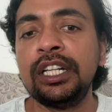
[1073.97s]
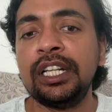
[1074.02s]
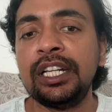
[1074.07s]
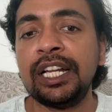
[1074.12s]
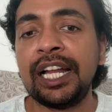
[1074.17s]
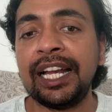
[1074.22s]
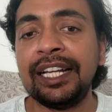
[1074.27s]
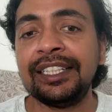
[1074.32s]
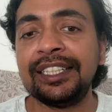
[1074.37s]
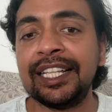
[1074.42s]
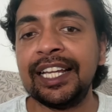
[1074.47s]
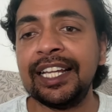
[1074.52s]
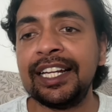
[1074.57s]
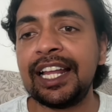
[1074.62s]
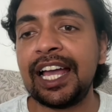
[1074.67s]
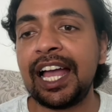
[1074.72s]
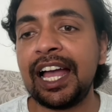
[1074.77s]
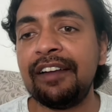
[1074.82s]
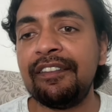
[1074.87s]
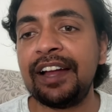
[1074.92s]
and then
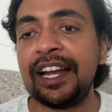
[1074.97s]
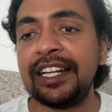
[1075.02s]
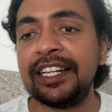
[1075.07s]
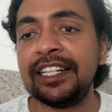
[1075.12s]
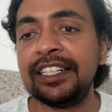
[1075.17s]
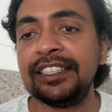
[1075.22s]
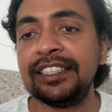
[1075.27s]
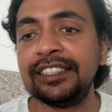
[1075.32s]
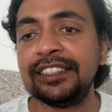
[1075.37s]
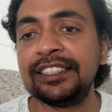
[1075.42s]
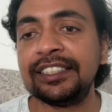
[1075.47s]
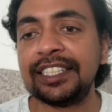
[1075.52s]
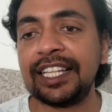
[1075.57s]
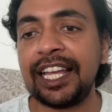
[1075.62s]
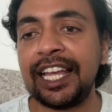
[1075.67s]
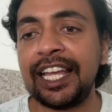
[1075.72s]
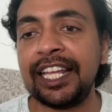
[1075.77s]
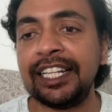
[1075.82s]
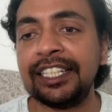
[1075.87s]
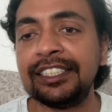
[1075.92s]
I have added this
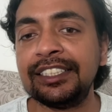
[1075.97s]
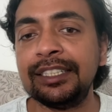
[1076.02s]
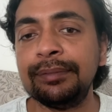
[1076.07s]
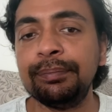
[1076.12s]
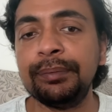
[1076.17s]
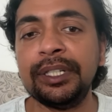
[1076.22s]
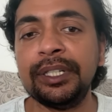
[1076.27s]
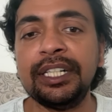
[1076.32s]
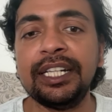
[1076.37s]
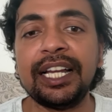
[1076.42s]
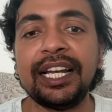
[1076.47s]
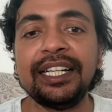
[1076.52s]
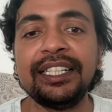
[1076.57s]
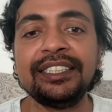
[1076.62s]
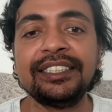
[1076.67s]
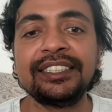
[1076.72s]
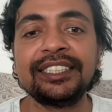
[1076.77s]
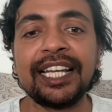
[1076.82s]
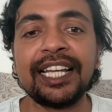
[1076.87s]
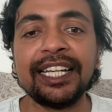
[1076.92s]
array symbol, and
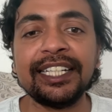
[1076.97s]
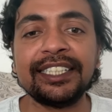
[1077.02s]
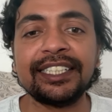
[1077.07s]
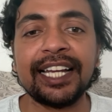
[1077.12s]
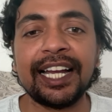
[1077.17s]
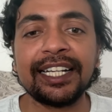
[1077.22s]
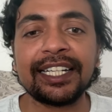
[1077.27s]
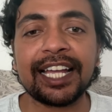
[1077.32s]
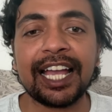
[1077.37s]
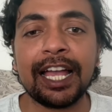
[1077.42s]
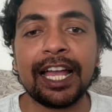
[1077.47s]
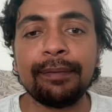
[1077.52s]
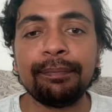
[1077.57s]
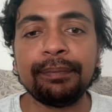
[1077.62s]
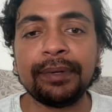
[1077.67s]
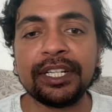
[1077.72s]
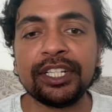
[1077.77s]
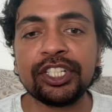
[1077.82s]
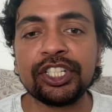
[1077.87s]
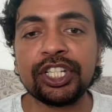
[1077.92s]
inside that I am
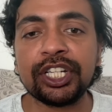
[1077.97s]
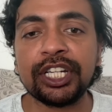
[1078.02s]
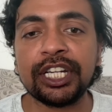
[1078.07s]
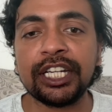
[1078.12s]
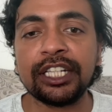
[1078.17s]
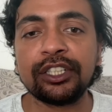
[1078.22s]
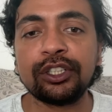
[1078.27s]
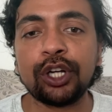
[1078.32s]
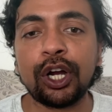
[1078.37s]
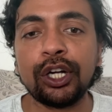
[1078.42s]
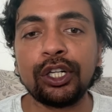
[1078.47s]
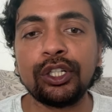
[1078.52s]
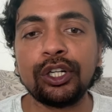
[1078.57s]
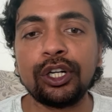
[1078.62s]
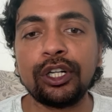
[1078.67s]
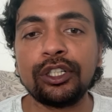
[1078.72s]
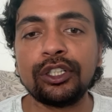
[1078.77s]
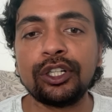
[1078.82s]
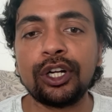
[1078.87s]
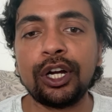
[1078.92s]
mentioning dot
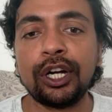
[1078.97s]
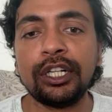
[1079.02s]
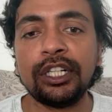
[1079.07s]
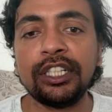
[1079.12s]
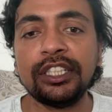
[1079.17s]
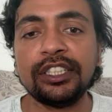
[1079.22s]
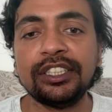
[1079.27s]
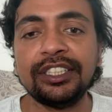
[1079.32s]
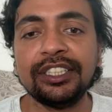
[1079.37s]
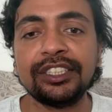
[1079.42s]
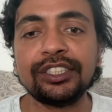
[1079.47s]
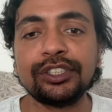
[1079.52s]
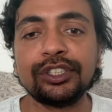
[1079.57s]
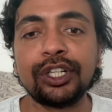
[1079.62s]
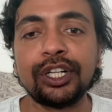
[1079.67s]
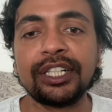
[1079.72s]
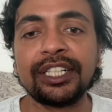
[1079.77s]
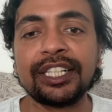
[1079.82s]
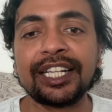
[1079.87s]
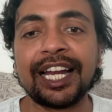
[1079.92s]
dot dot this
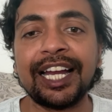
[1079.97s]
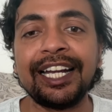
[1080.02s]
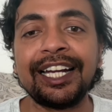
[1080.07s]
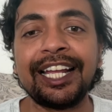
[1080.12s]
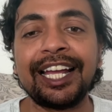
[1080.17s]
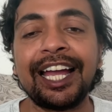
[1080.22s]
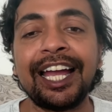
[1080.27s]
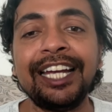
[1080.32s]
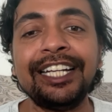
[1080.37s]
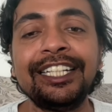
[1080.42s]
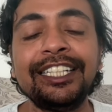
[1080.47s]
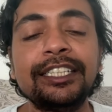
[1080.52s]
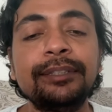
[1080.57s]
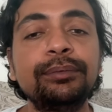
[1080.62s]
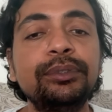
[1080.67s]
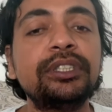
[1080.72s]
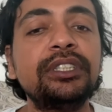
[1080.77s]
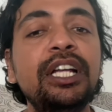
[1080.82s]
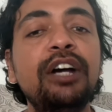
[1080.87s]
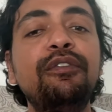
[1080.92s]
dot card
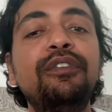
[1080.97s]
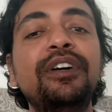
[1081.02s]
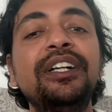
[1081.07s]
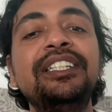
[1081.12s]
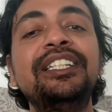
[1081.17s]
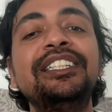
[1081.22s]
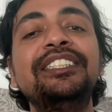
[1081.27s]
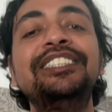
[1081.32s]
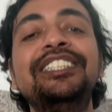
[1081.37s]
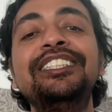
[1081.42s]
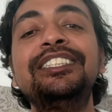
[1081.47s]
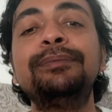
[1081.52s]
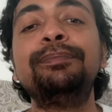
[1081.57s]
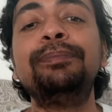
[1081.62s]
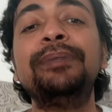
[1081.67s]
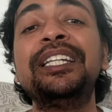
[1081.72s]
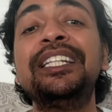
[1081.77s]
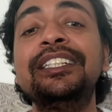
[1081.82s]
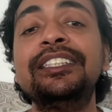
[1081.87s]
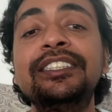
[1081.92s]
items. Now what does this
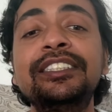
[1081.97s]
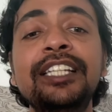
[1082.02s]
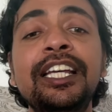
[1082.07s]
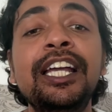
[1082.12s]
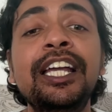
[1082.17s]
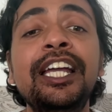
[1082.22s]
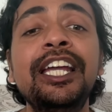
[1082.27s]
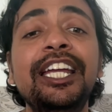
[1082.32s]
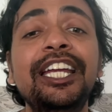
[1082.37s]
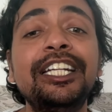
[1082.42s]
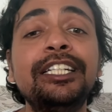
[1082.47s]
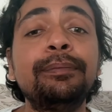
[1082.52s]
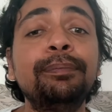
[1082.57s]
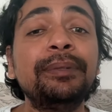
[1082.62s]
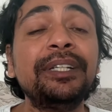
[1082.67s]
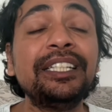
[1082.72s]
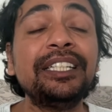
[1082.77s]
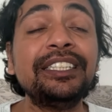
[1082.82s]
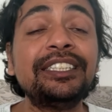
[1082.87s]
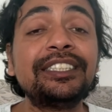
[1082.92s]
means? It
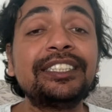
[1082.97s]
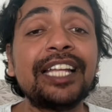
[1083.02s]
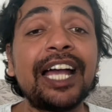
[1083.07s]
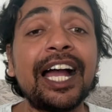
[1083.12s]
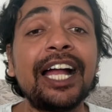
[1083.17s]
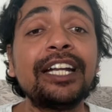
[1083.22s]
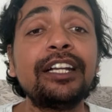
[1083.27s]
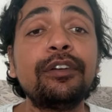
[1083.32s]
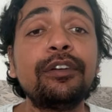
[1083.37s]
means that